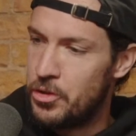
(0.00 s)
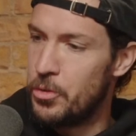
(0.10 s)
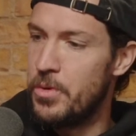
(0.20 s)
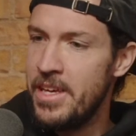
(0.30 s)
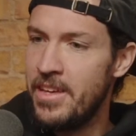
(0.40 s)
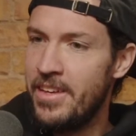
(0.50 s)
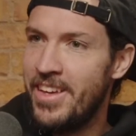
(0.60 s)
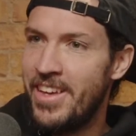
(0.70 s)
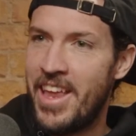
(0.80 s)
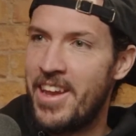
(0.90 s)
do it
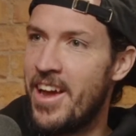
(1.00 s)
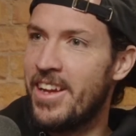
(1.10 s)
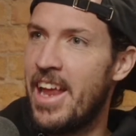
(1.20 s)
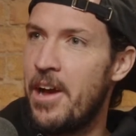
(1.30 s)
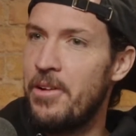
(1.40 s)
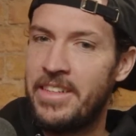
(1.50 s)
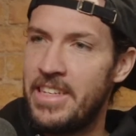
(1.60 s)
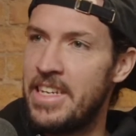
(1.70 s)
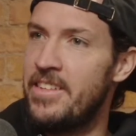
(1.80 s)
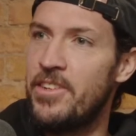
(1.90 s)
and knock it out,
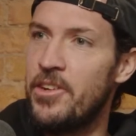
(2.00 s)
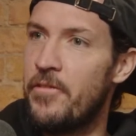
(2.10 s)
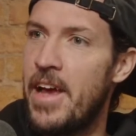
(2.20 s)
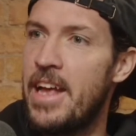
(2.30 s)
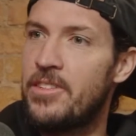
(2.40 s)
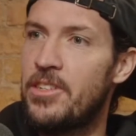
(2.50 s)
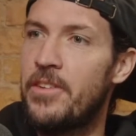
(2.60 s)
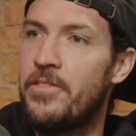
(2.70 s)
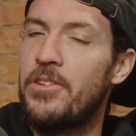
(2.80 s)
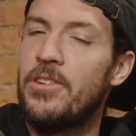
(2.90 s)
it's easier and faster.
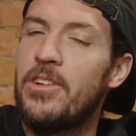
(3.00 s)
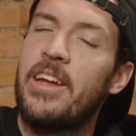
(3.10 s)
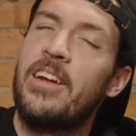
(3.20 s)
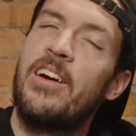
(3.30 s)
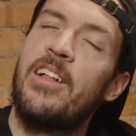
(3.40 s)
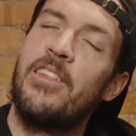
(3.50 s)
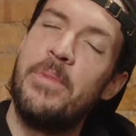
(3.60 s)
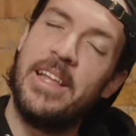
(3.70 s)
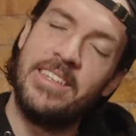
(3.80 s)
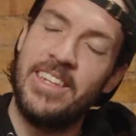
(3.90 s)
If you're like, oh,
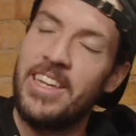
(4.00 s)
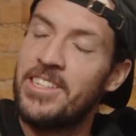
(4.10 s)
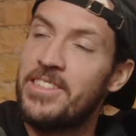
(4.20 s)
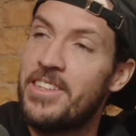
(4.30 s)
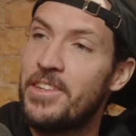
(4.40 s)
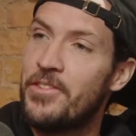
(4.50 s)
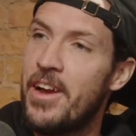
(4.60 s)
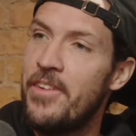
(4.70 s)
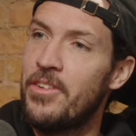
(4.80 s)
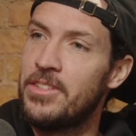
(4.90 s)
lamenting it just takes
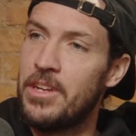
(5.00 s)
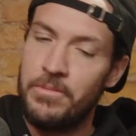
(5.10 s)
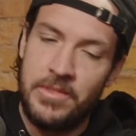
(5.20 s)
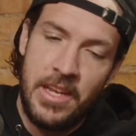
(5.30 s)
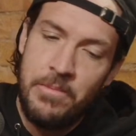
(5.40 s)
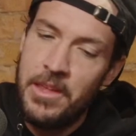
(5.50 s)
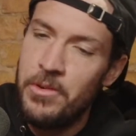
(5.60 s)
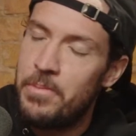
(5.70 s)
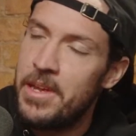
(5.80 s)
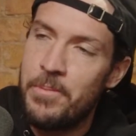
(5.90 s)
forever. So same thing
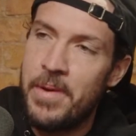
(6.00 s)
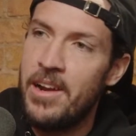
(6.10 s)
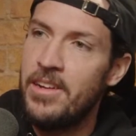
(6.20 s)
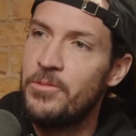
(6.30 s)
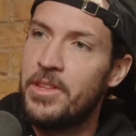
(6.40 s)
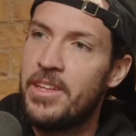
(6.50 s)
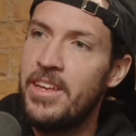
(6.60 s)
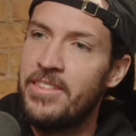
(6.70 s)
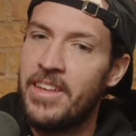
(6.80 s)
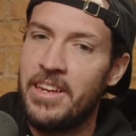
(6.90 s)
with being a parent and with
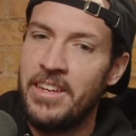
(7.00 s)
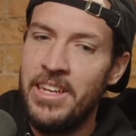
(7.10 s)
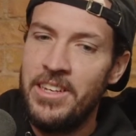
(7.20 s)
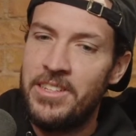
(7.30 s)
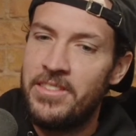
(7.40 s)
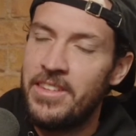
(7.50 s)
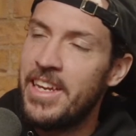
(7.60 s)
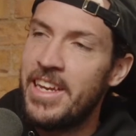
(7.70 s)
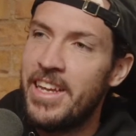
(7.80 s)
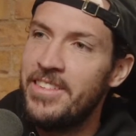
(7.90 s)
kids, like just
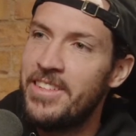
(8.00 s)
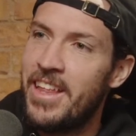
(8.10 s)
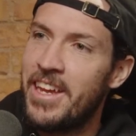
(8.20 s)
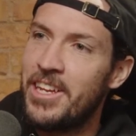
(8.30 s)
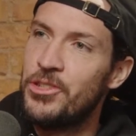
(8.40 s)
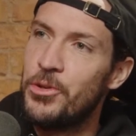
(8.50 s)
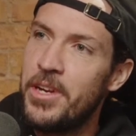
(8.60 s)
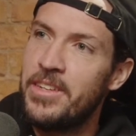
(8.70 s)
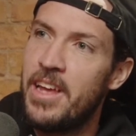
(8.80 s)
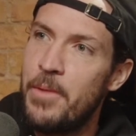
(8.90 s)
lean into like
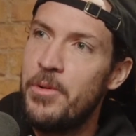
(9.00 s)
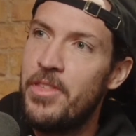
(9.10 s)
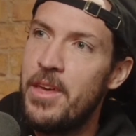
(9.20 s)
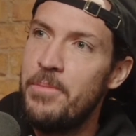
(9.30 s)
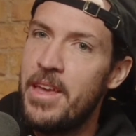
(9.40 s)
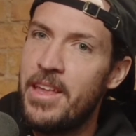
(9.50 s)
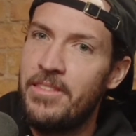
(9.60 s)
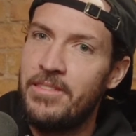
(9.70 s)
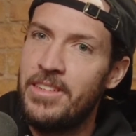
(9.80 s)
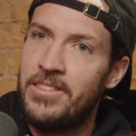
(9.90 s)
enjoying time with them,
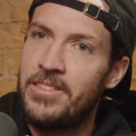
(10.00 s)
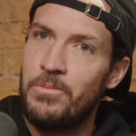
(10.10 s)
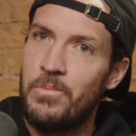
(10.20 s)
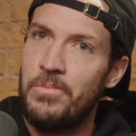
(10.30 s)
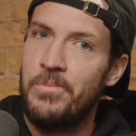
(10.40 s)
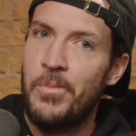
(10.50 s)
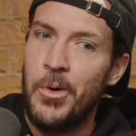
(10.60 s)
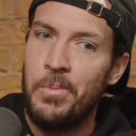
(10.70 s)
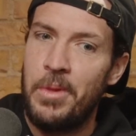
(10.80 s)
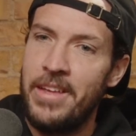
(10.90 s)
and it's
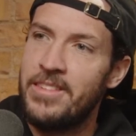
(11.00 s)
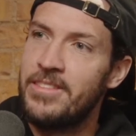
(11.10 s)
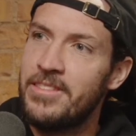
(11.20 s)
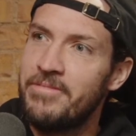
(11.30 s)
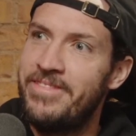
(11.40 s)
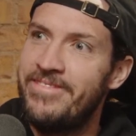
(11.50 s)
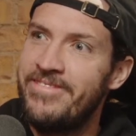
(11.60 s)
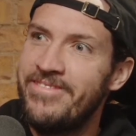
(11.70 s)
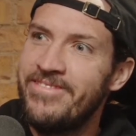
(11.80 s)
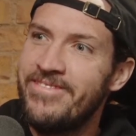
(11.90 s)
more pleasant.
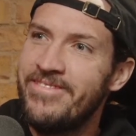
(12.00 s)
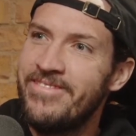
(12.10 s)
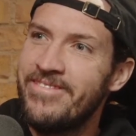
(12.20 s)
Yeah. And I've also